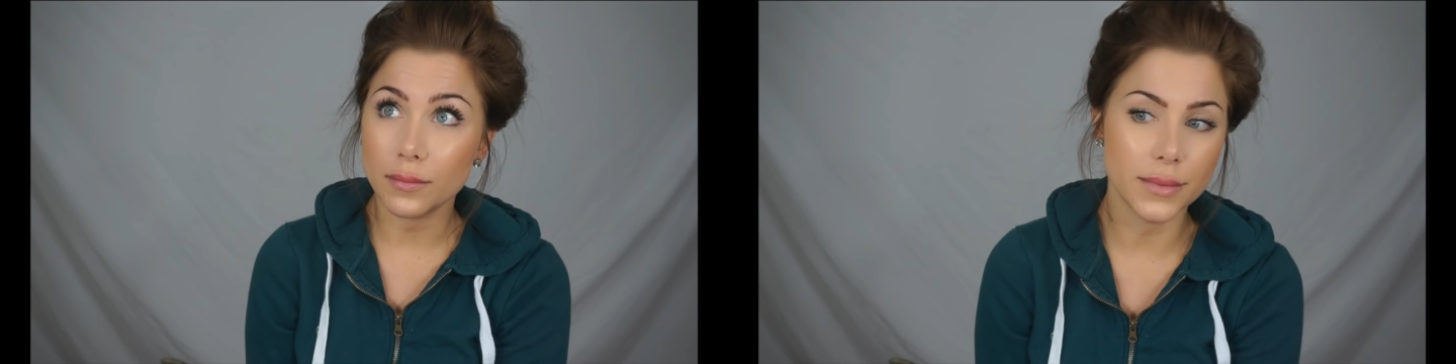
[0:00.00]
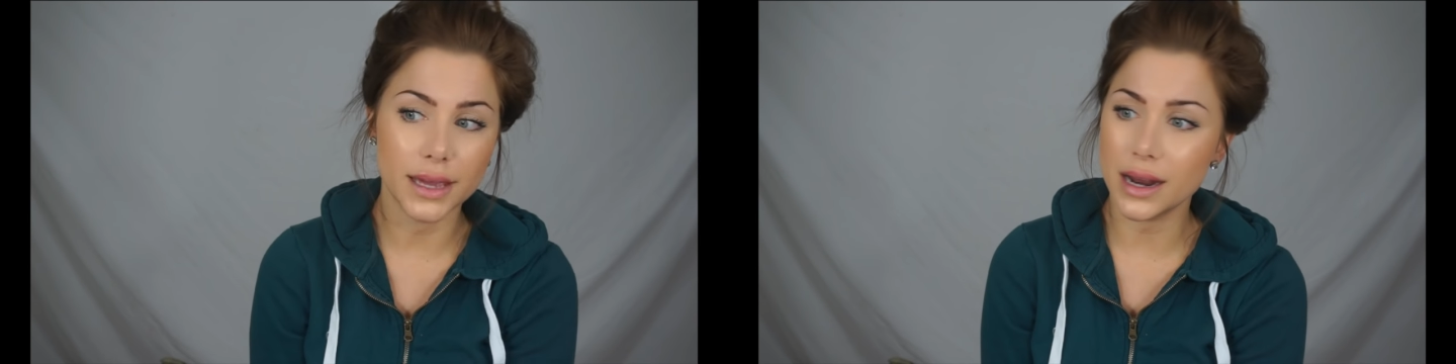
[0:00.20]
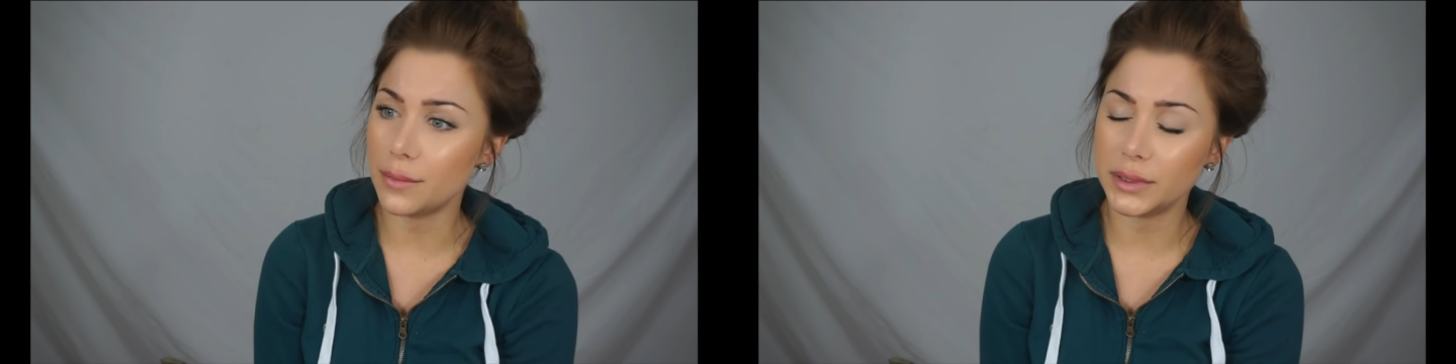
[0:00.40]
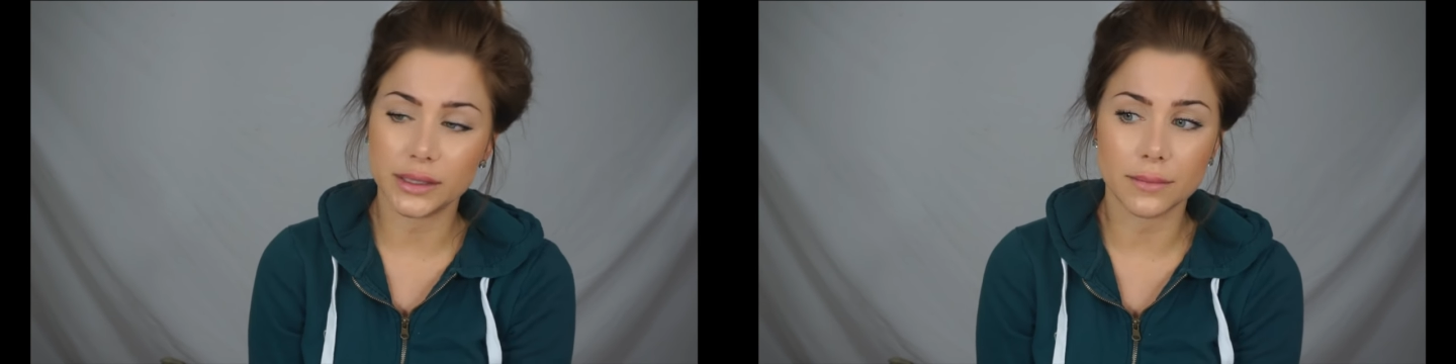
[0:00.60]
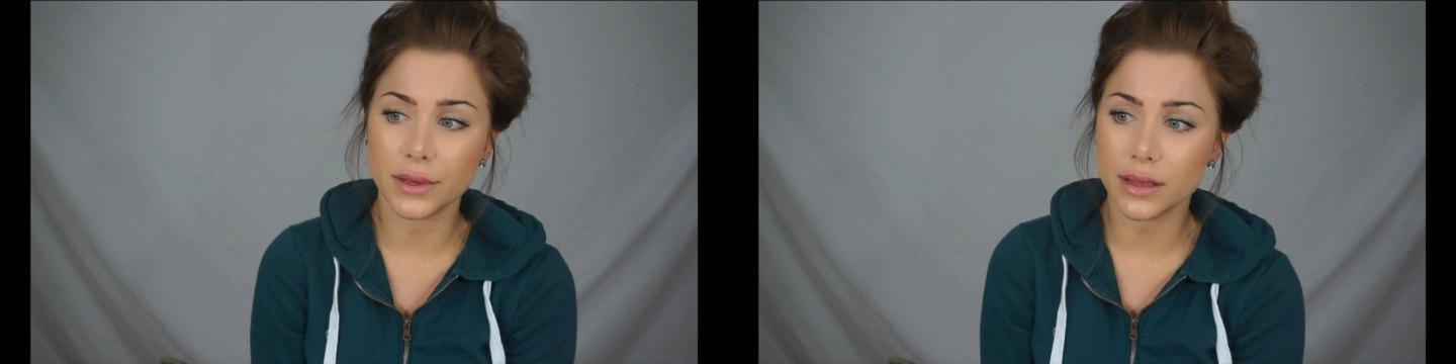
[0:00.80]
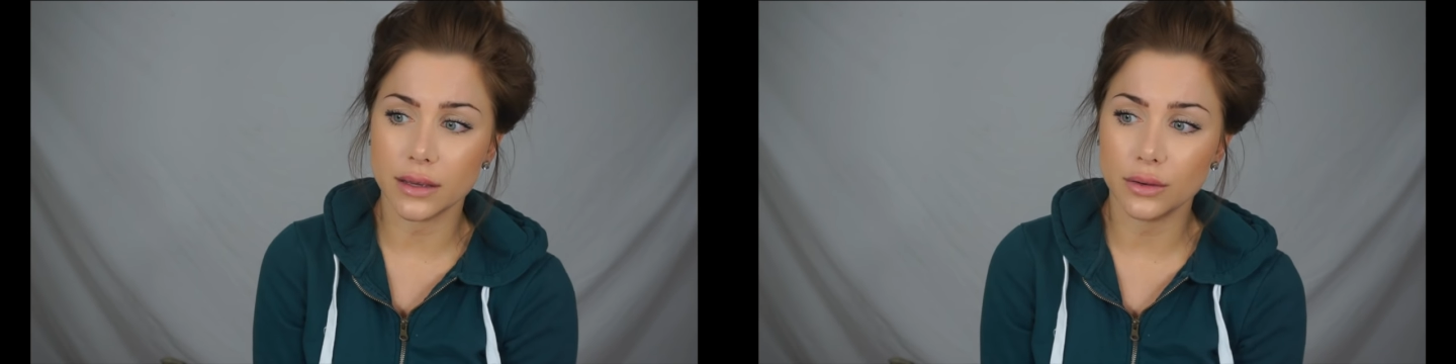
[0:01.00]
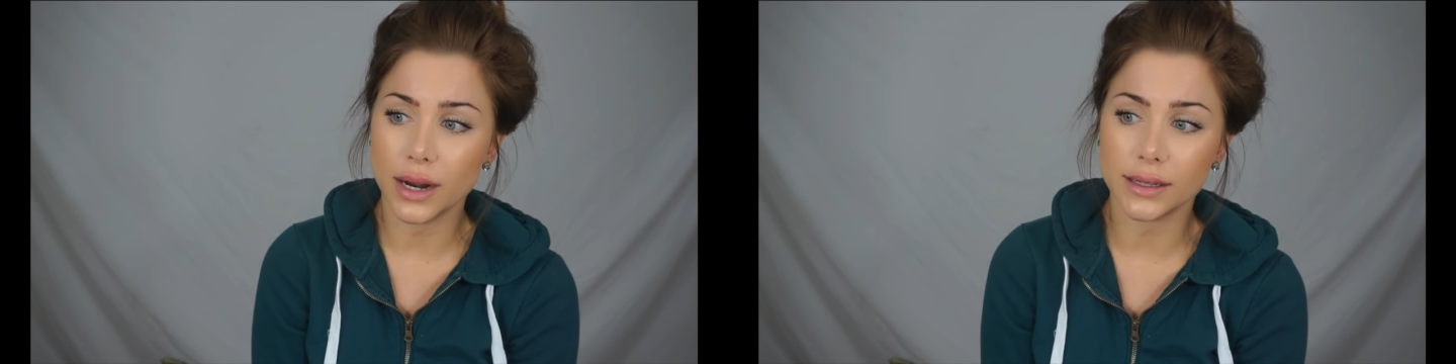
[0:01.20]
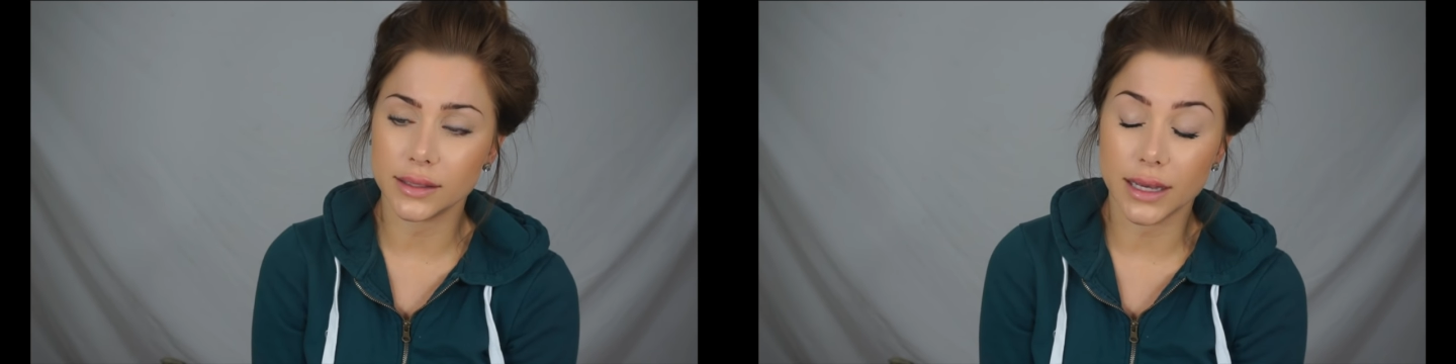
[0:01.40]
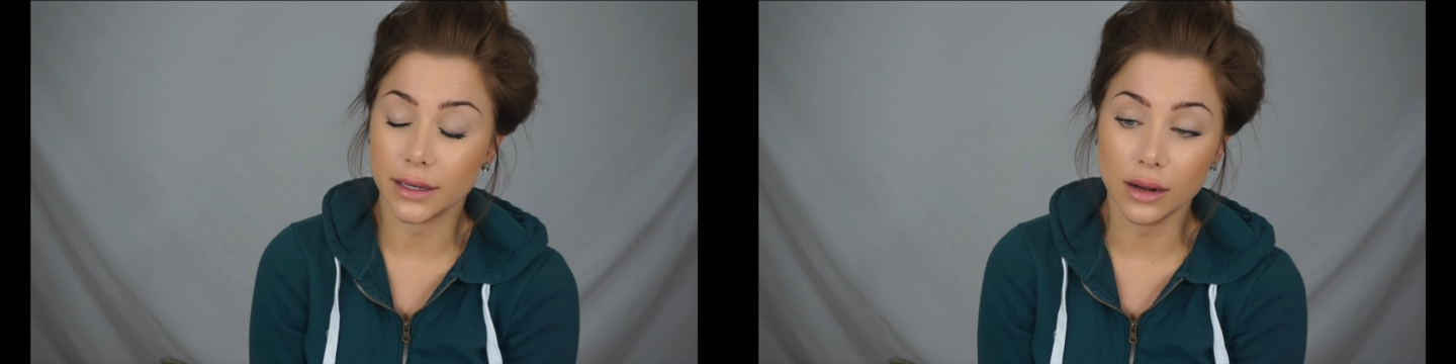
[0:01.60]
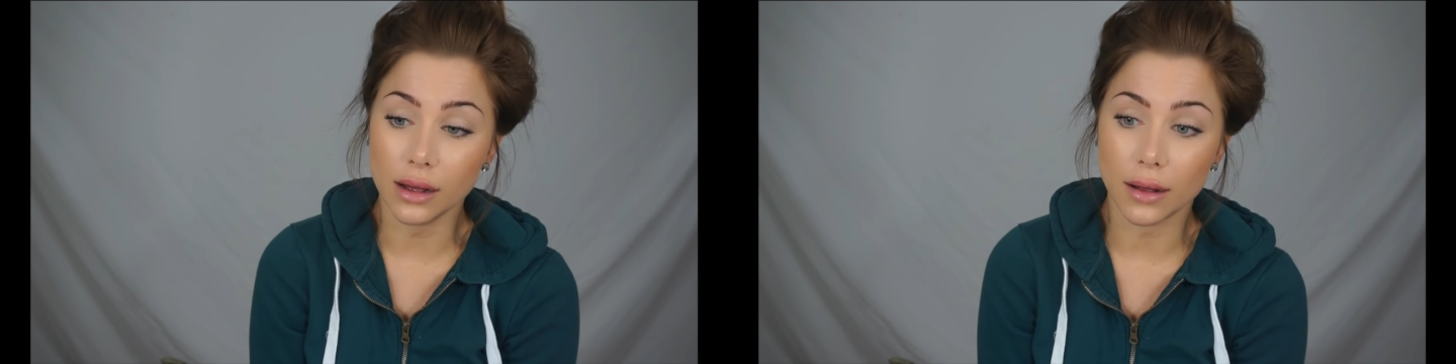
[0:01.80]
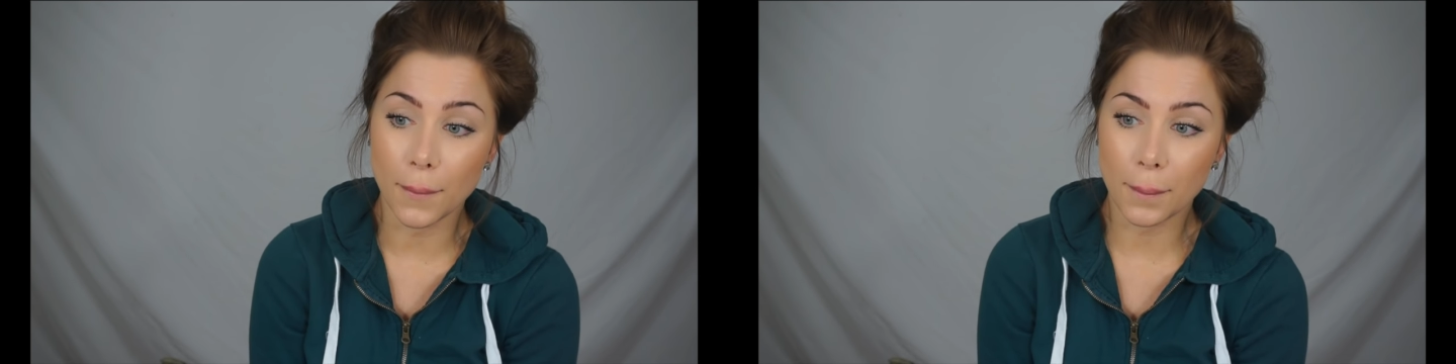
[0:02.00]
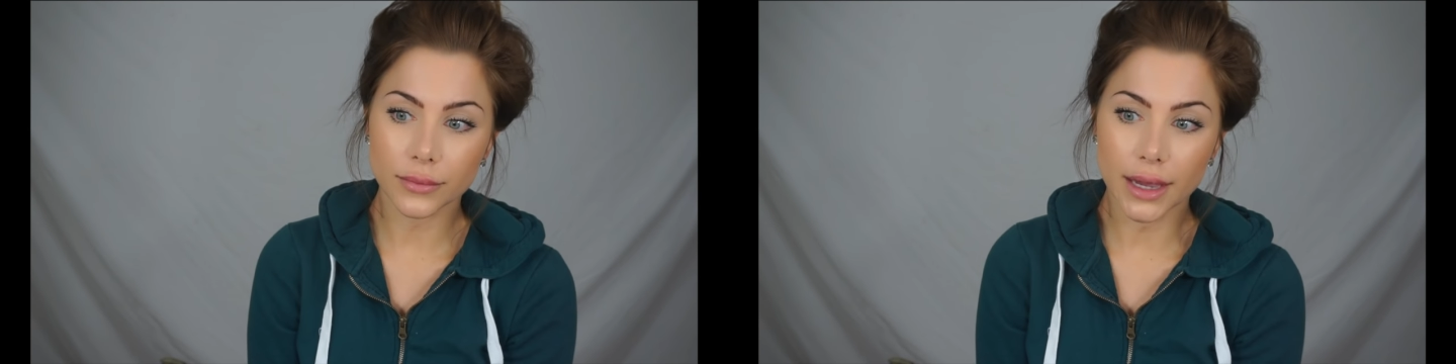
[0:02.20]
may not be something that you guys like at all.